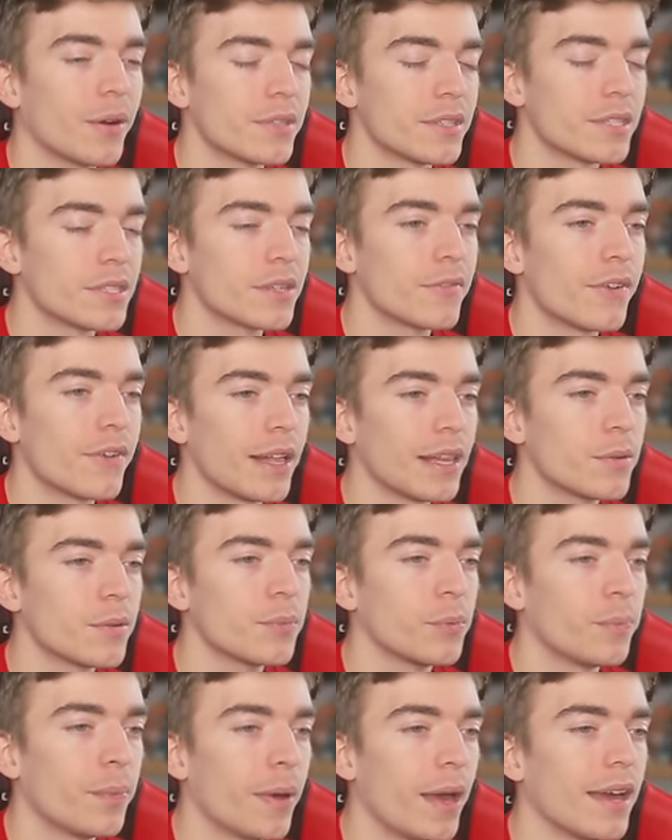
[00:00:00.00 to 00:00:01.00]
This is a
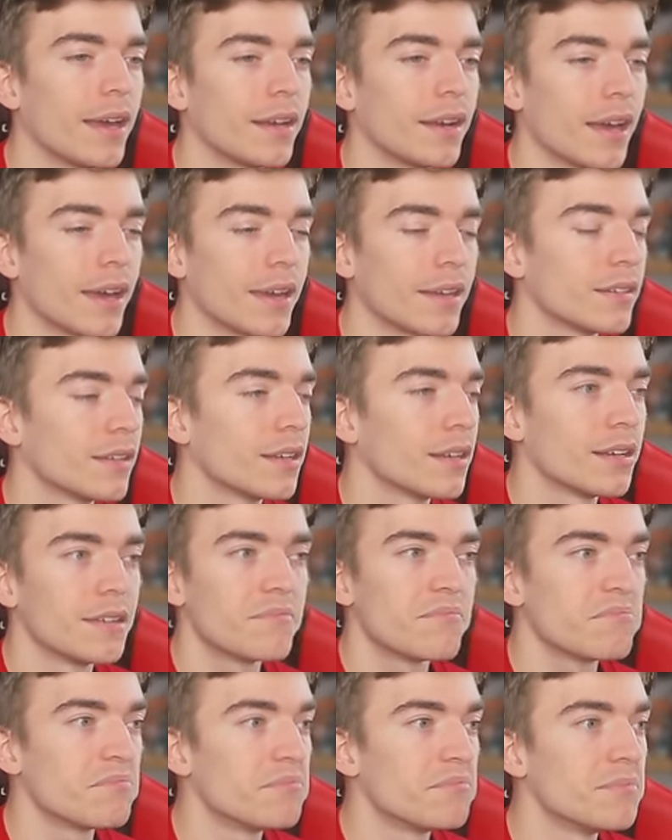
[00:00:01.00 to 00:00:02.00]
valuable pet. I
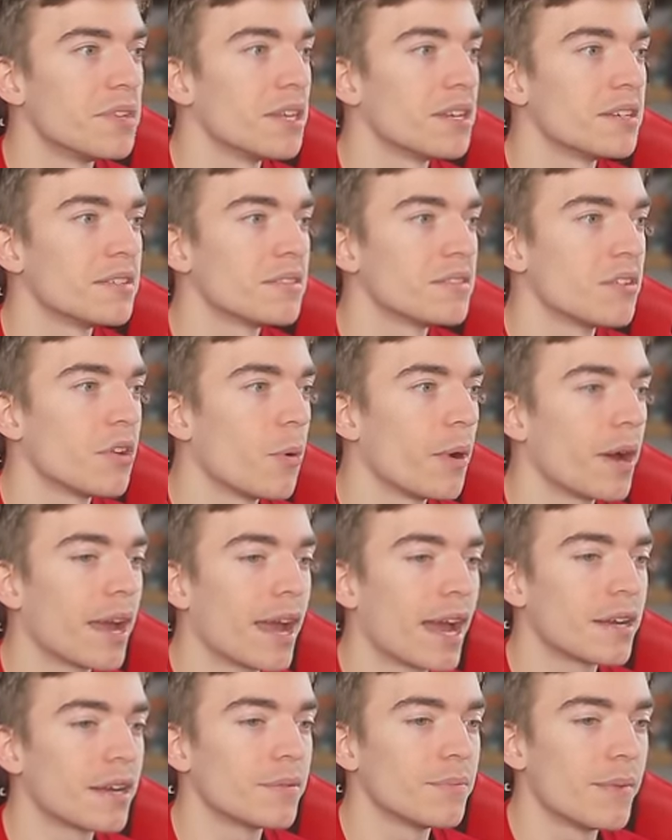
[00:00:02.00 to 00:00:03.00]
didn't know I
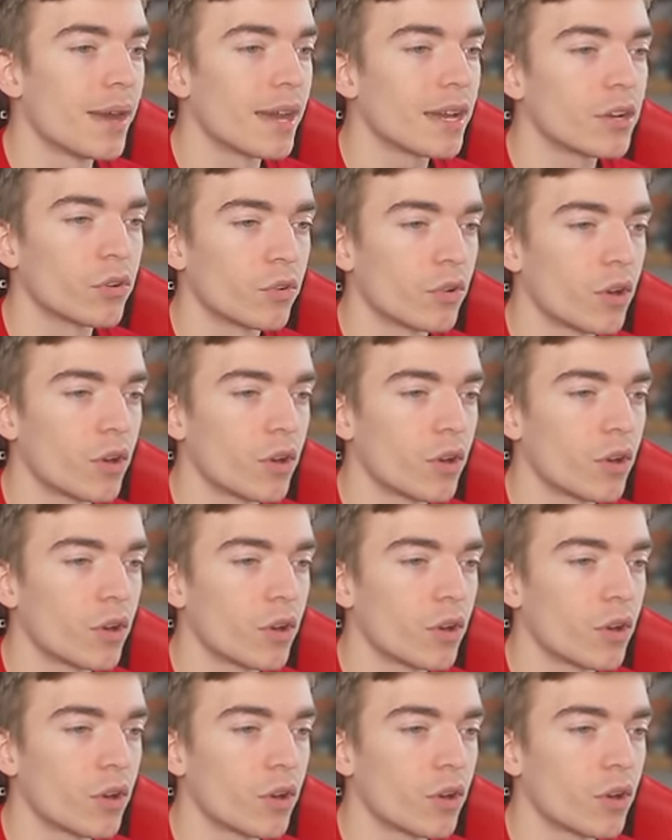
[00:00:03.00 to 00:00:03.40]
had a mega